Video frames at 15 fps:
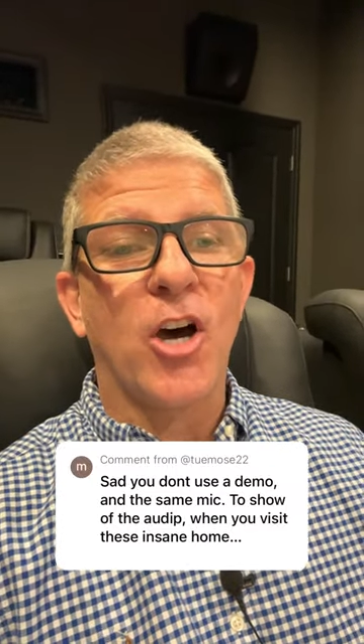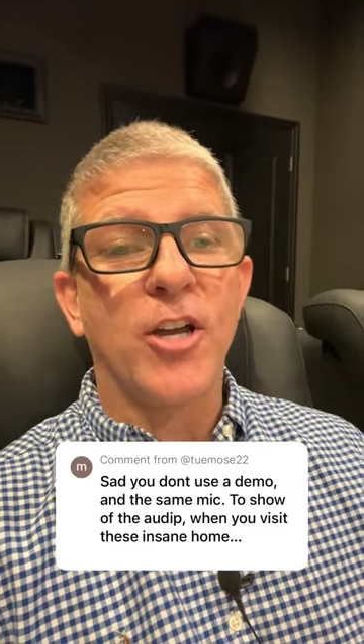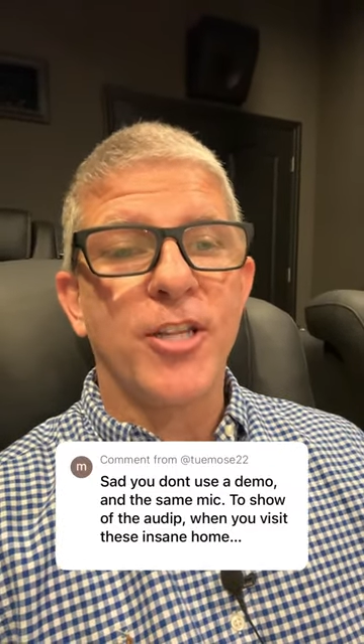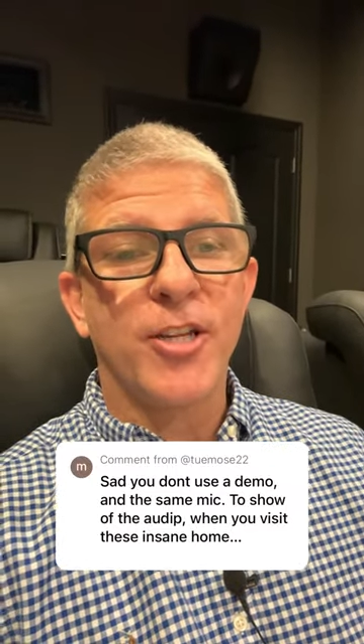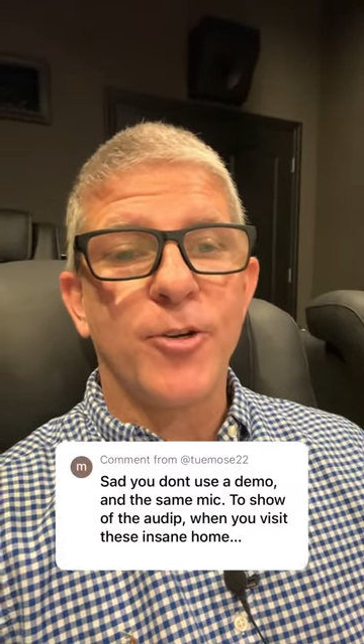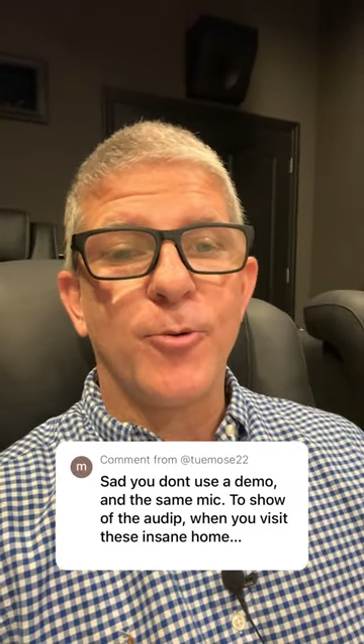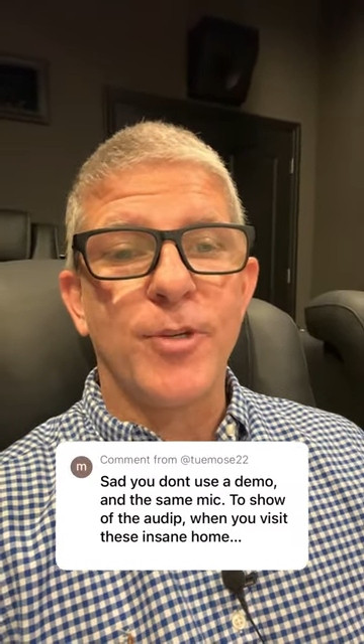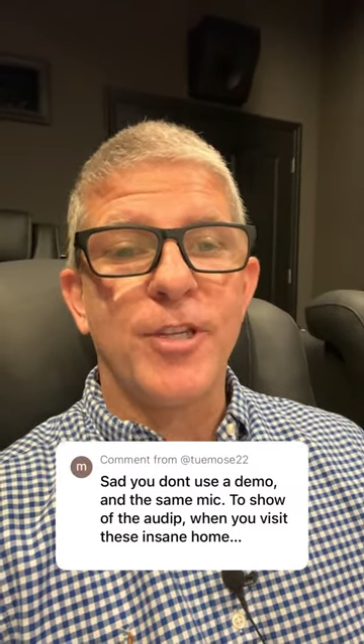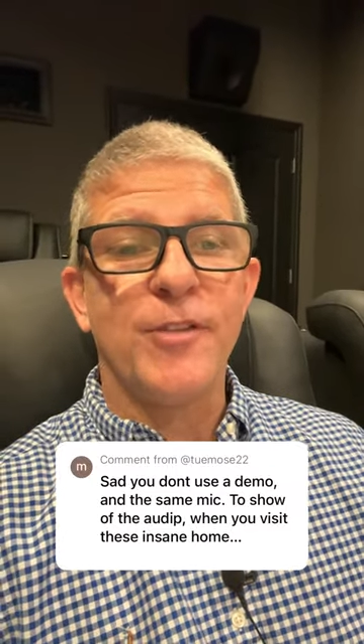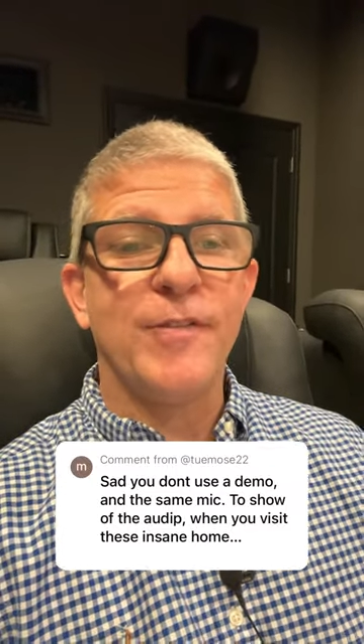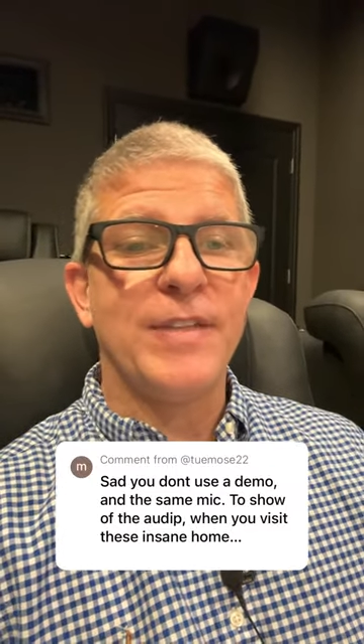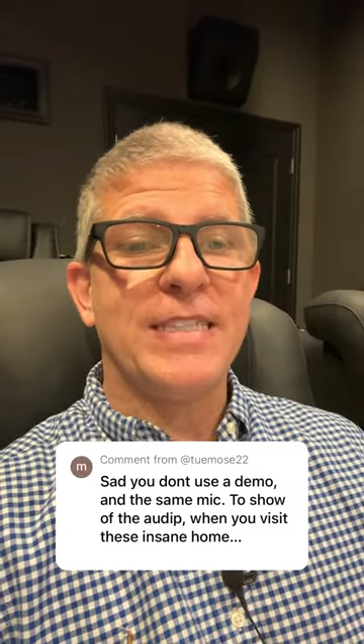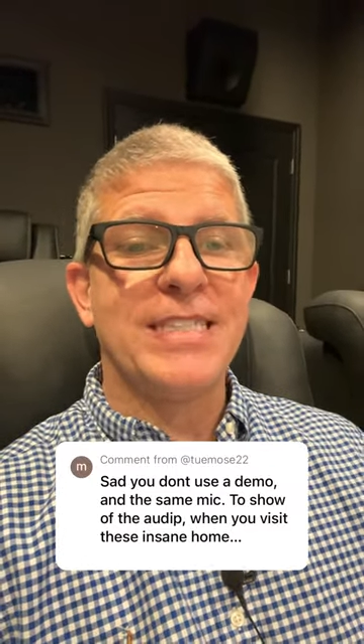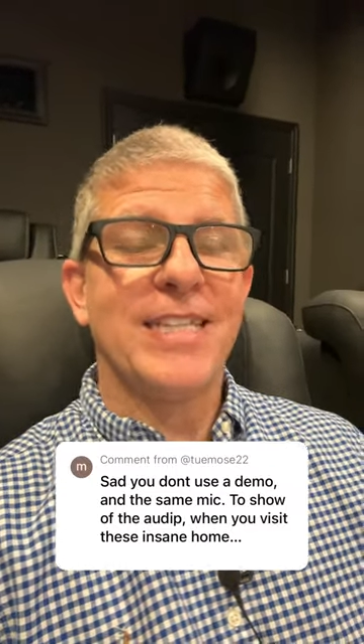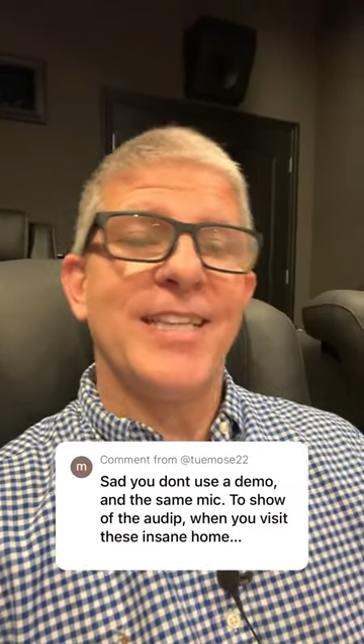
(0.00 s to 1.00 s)
audio when you
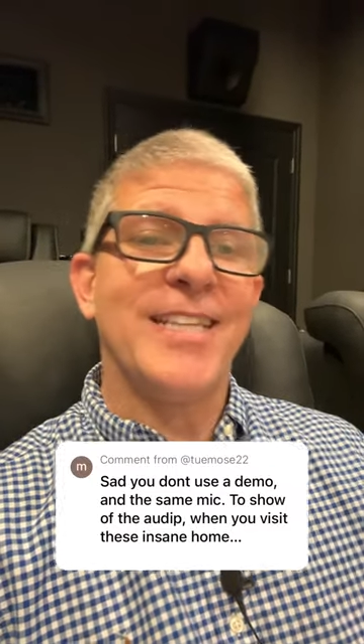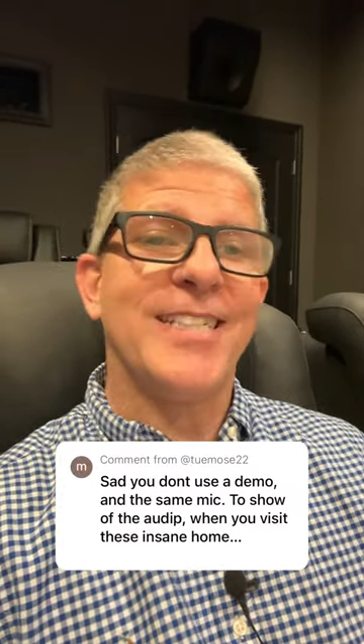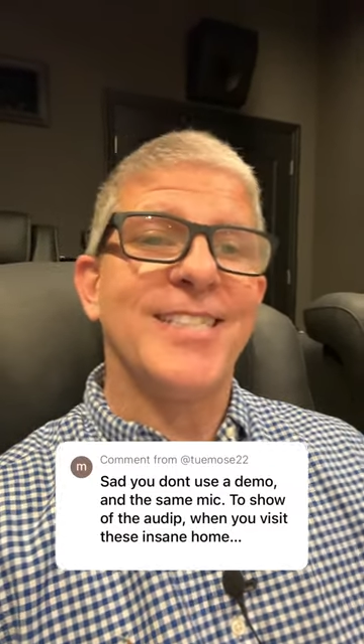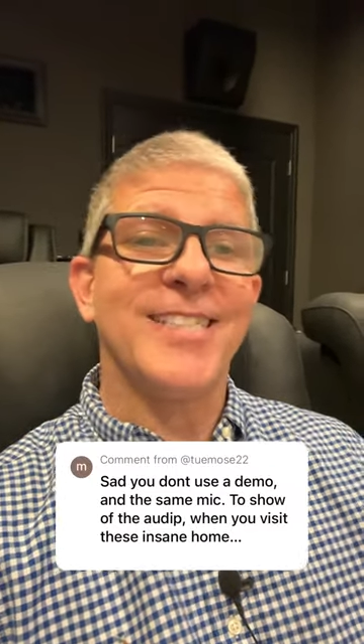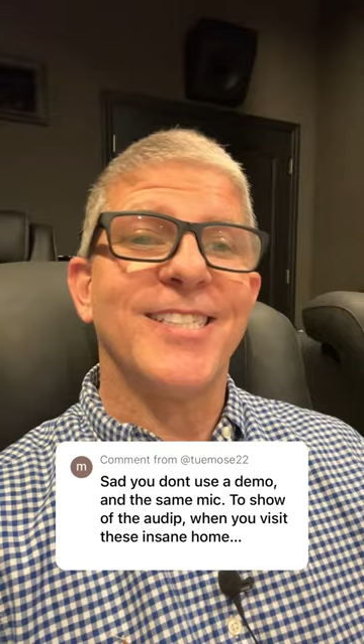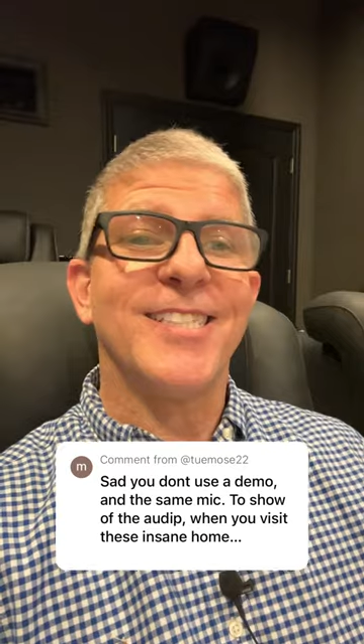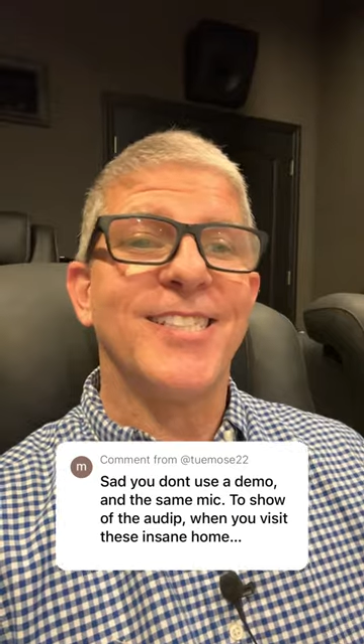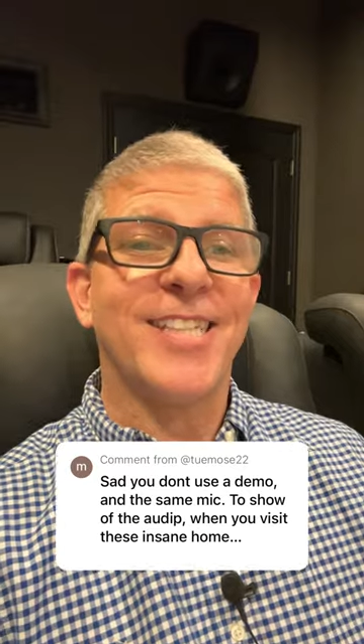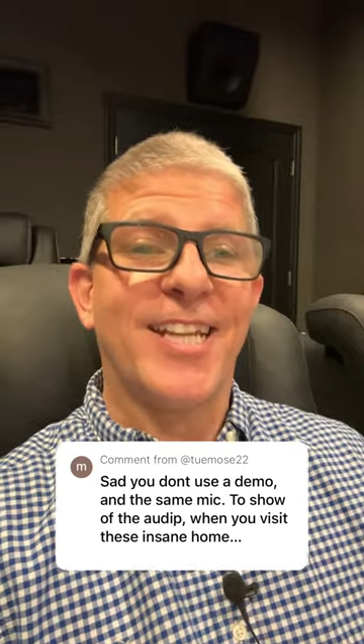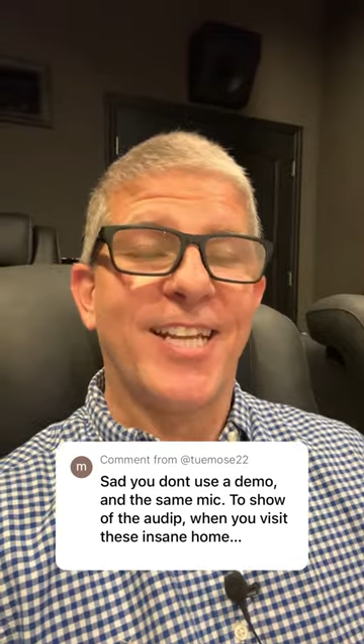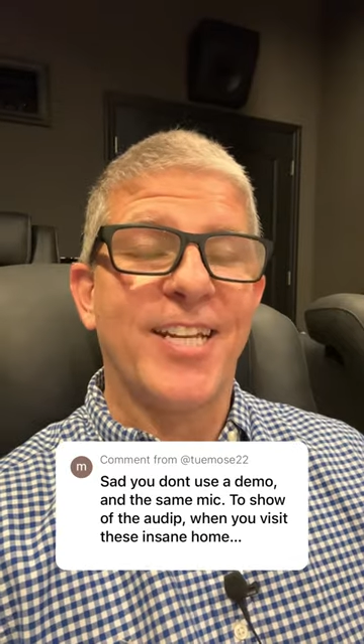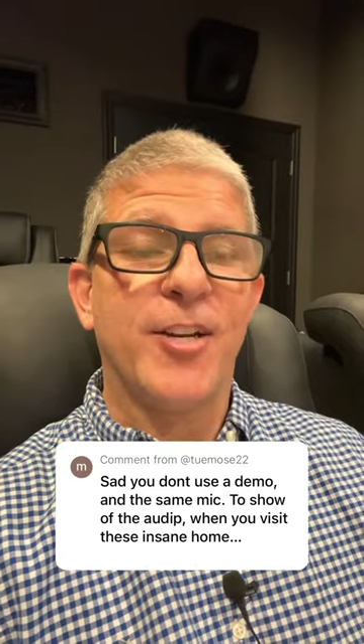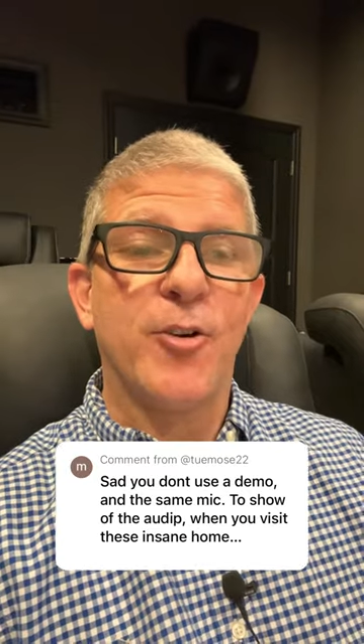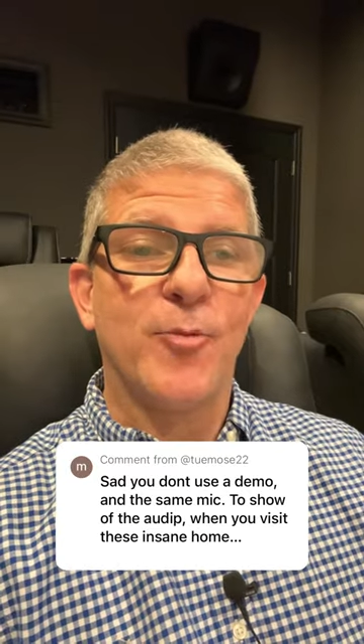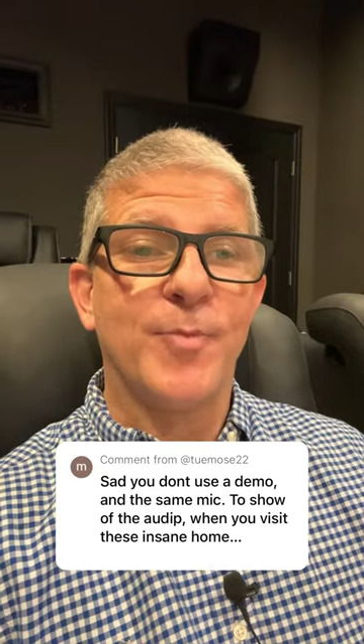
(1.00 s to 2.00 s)
visit these
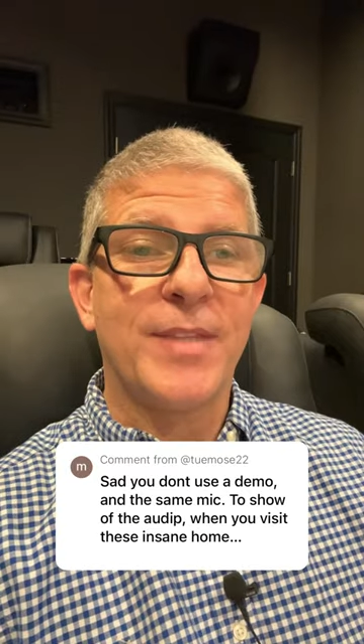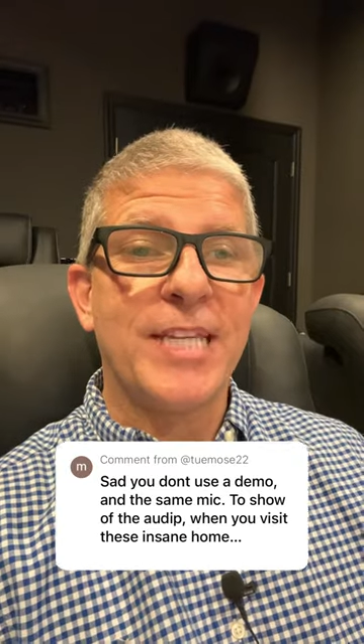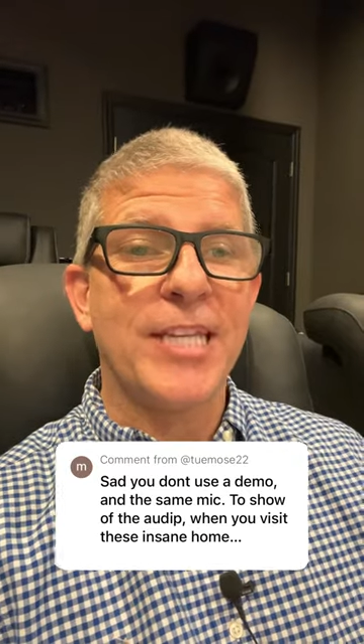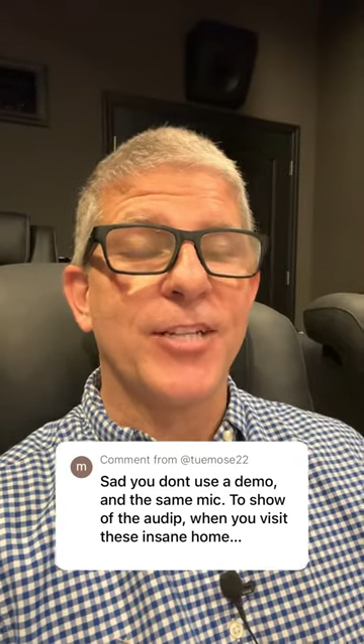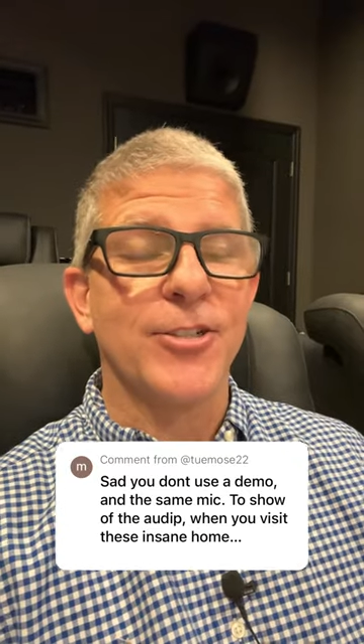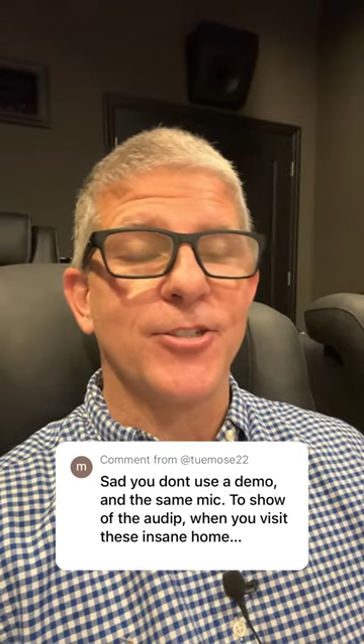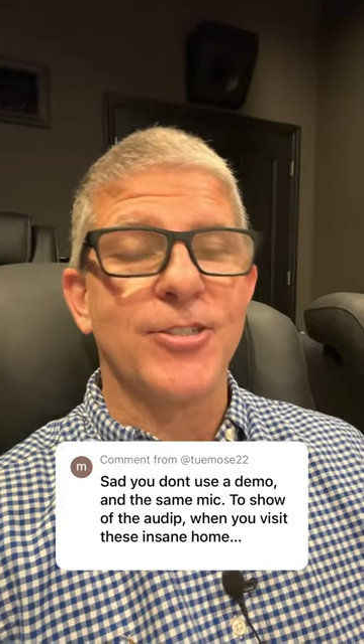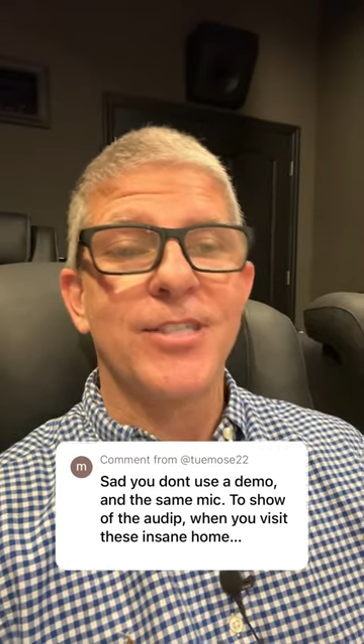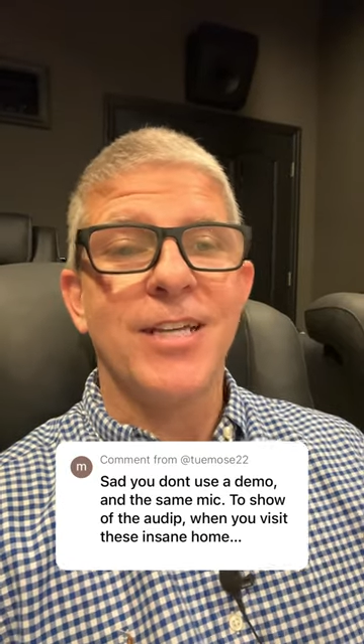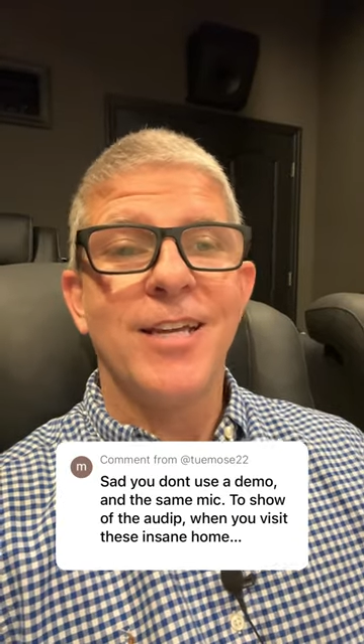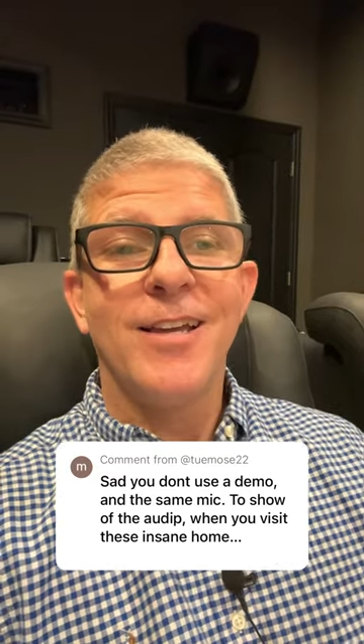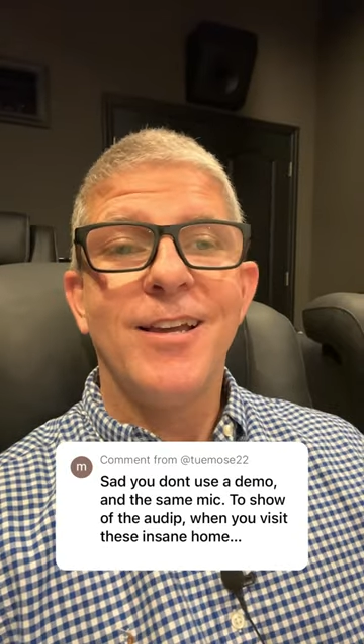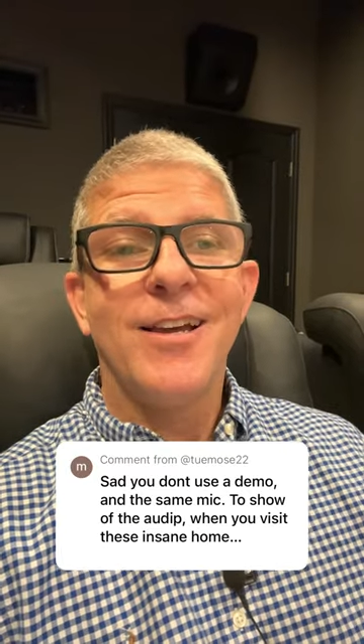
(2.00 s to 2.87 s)
insane home theaters.